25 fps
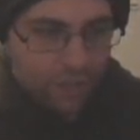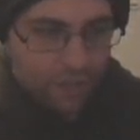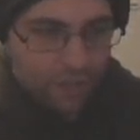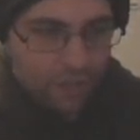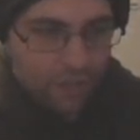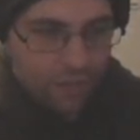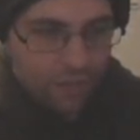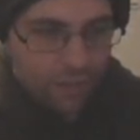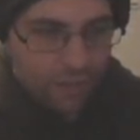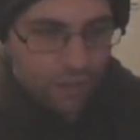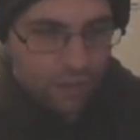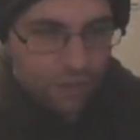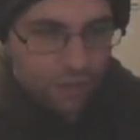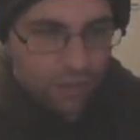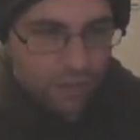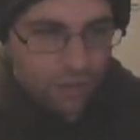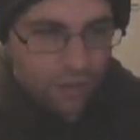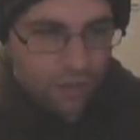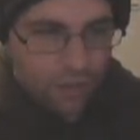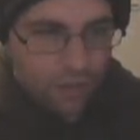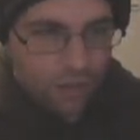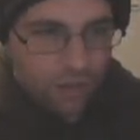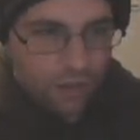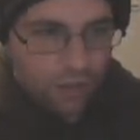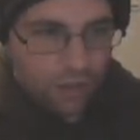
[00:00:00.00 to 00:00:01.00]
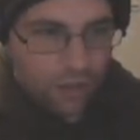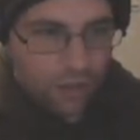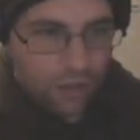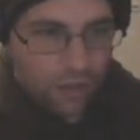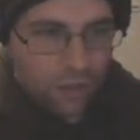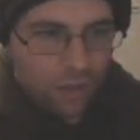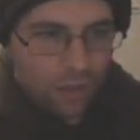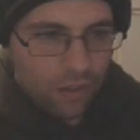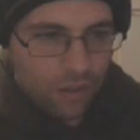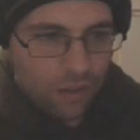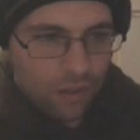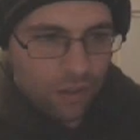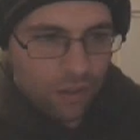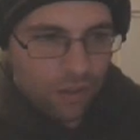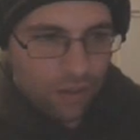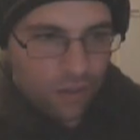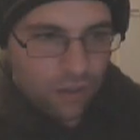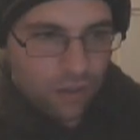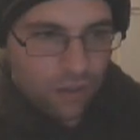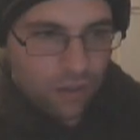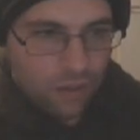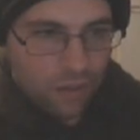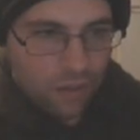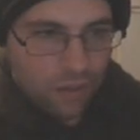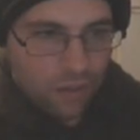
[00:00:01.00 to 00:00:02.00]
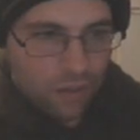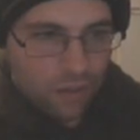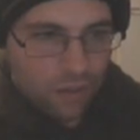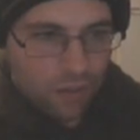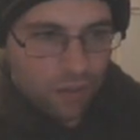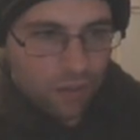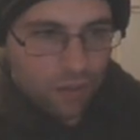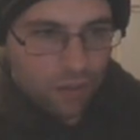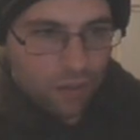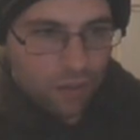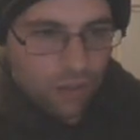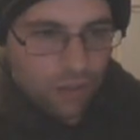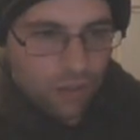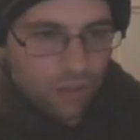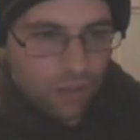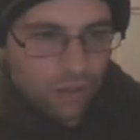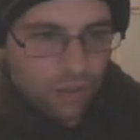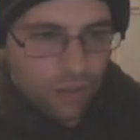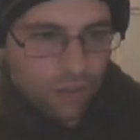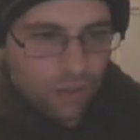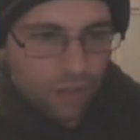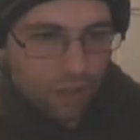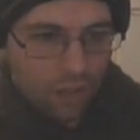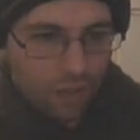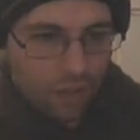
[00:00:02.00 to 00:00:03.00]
No one is speaking in this clip.